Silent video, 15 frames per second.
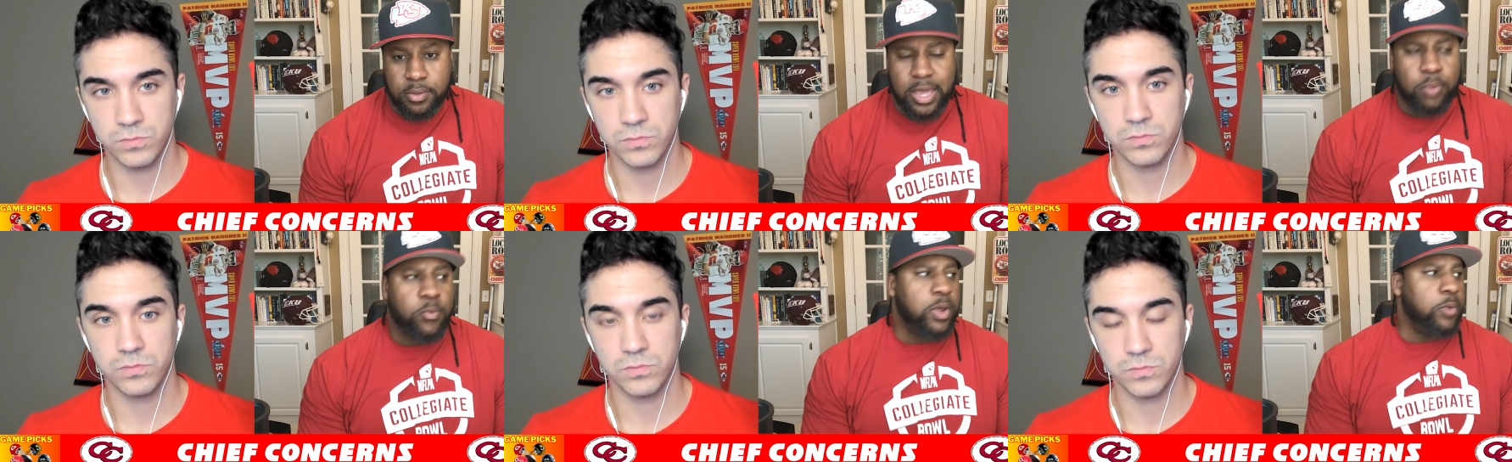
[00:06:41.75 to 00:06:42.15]

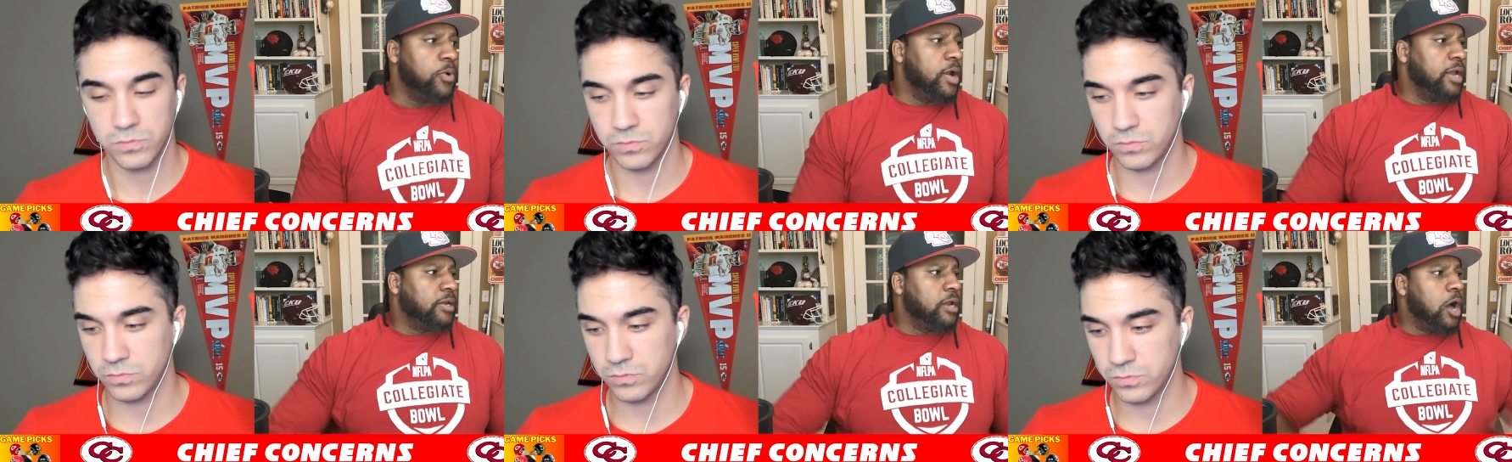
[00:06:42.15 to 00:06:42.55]
Speaker 1: That way, we
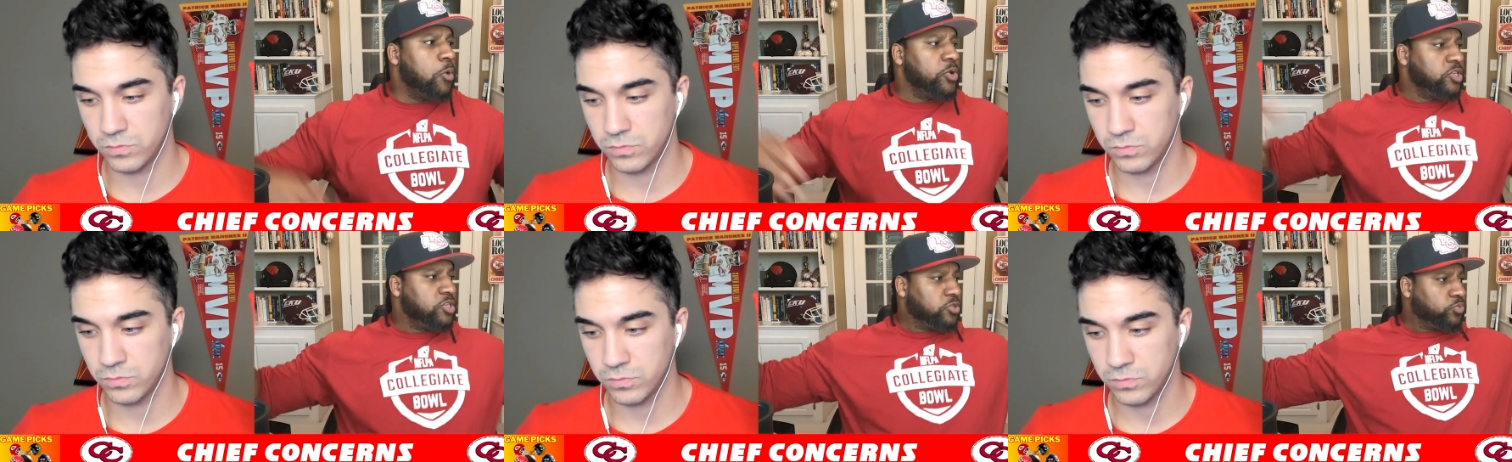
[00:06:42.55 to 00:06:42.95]
won't have to
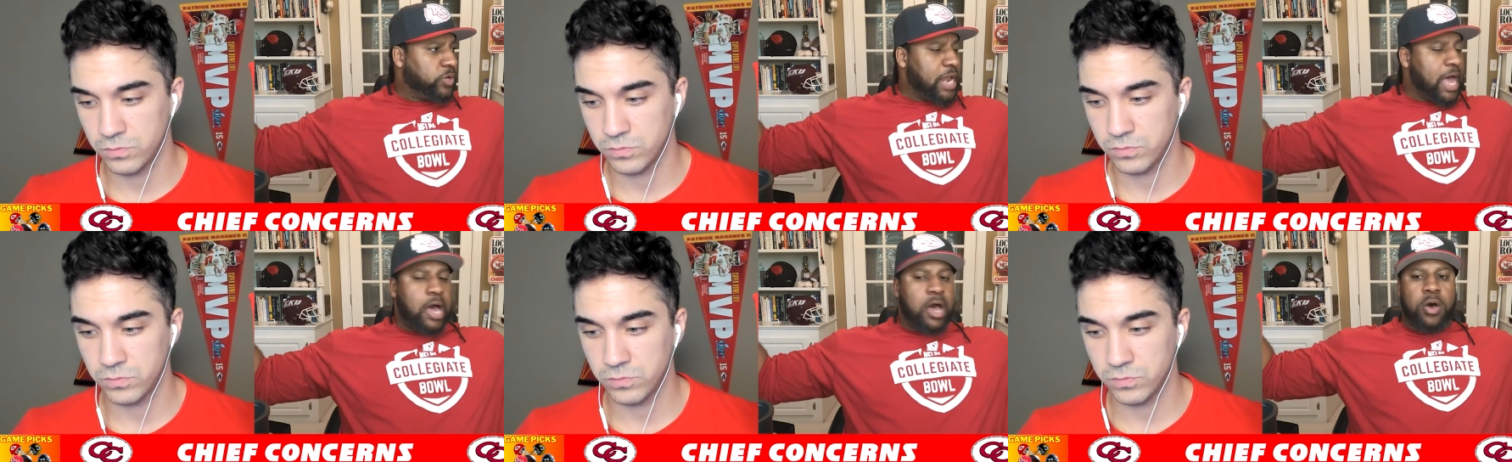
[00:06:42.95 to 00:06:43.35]
always just
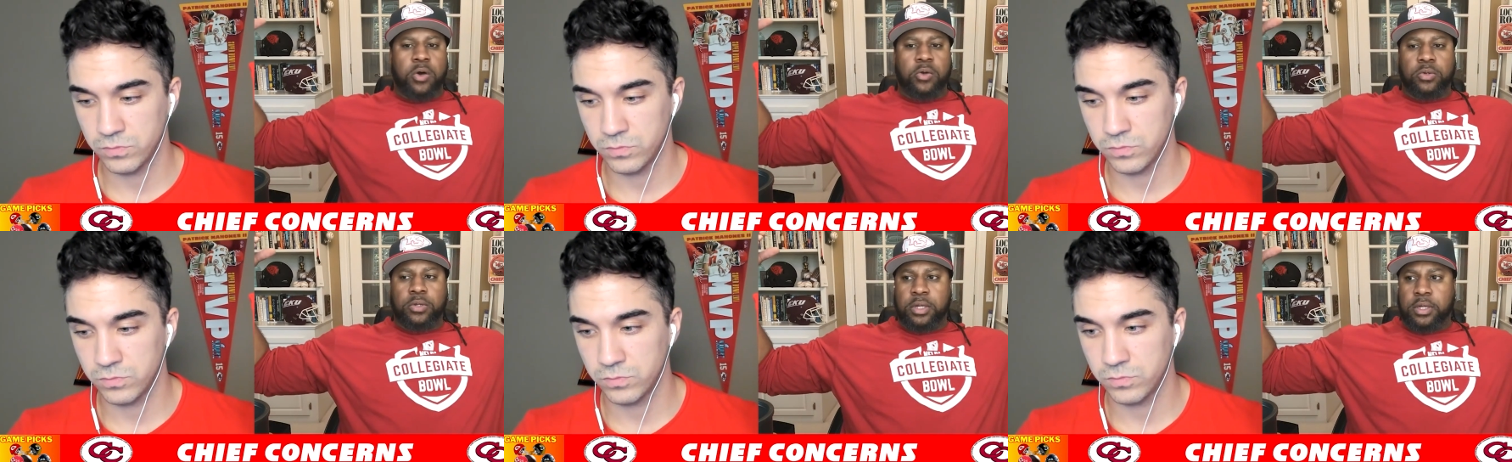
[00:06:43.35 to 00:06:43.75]
rely
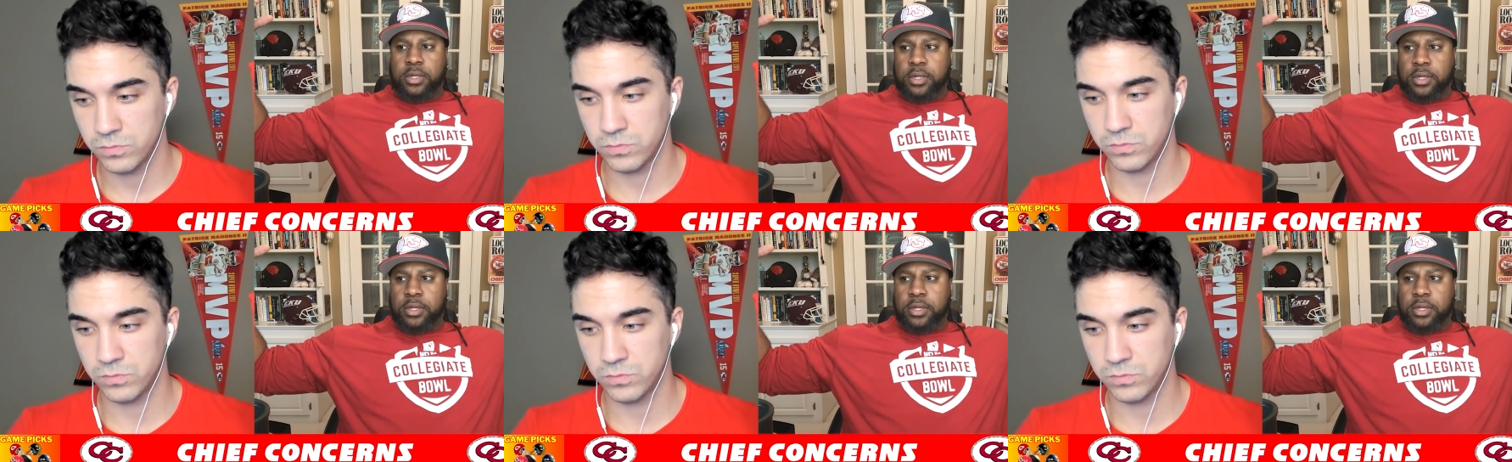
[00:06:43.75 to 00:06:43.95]
on